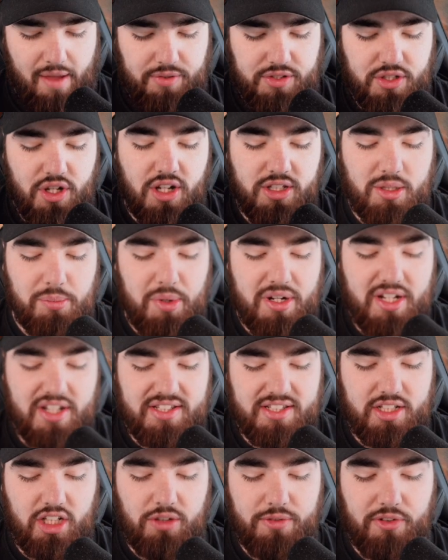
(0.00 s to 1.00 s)
I'm starting to break the
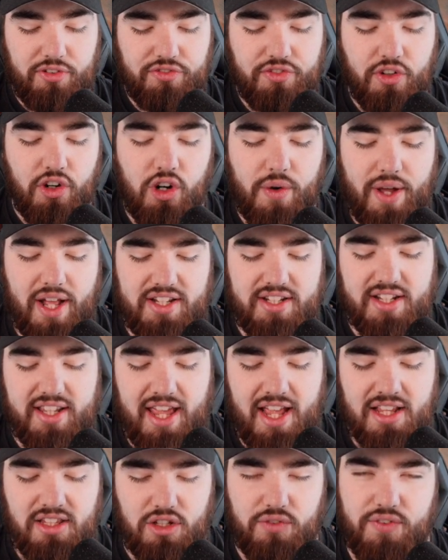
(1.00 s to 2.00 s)
seal before we actually
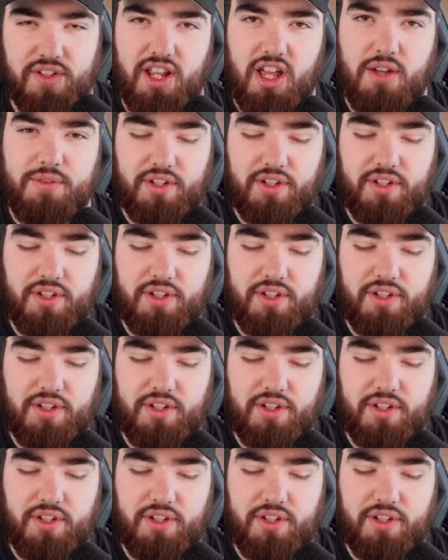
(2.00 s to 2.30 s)
get into the video